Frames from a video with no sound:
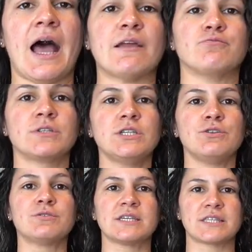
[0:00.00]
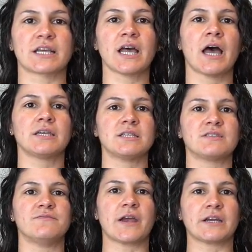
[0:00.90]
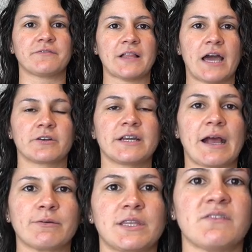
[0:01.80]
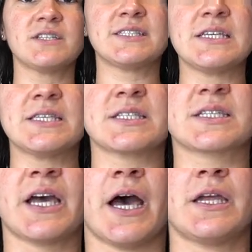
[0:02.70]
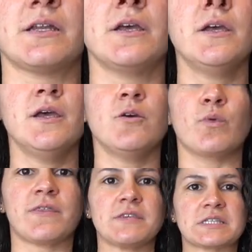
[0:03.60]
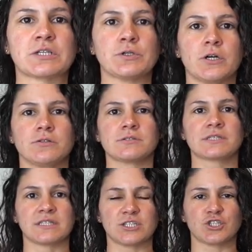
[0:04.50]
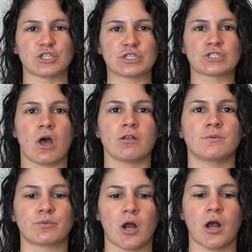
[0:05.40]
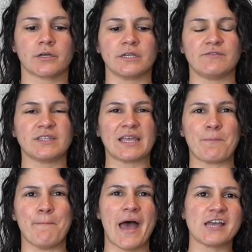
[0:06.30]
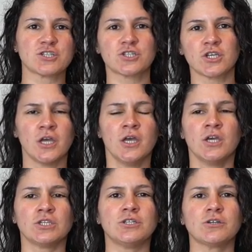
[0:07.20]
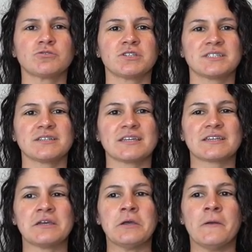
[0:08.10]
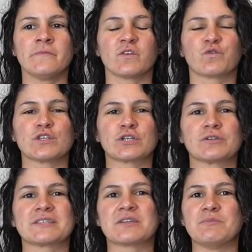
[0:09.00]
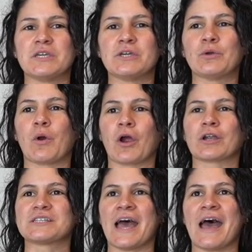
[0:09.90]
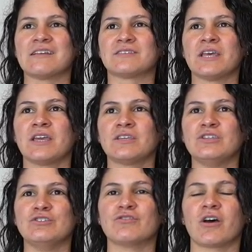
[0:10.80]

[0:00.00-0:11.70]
I really do think the cut is very flattering. I would love to see this cut with this closed, like just a solid bra or even like mesh. You know, just to like, for the girls like me who aren't as, you